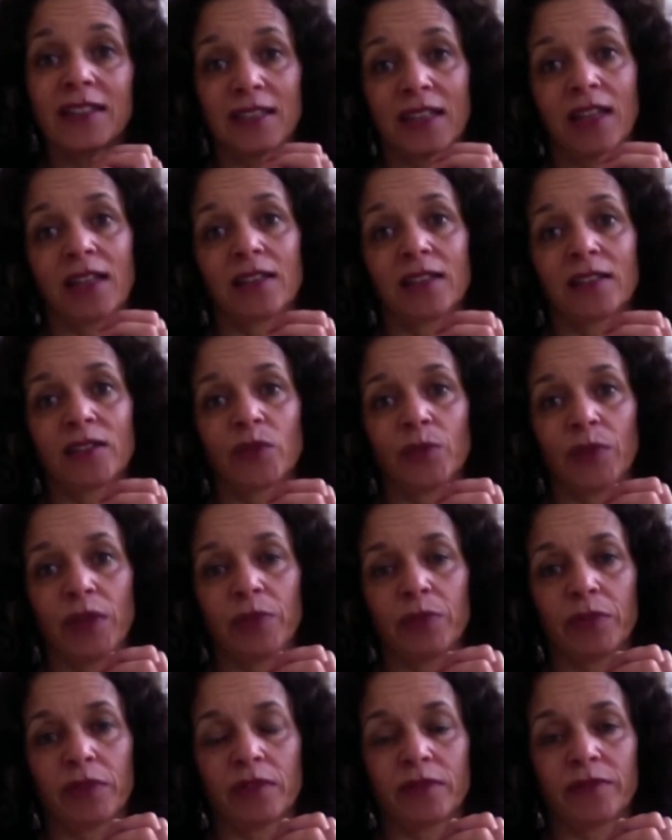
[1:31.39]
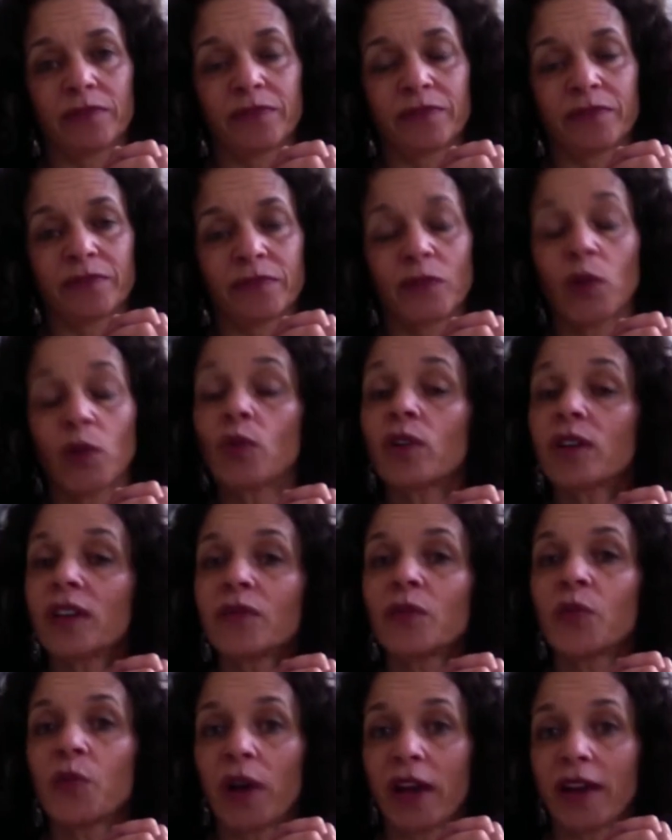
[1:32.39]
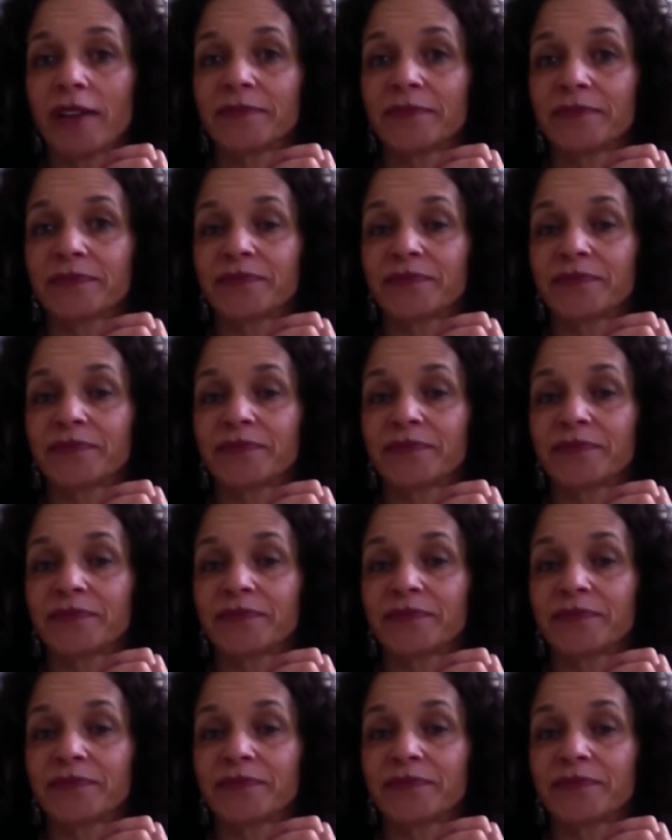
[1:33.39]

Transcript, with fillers: sell to people or give away,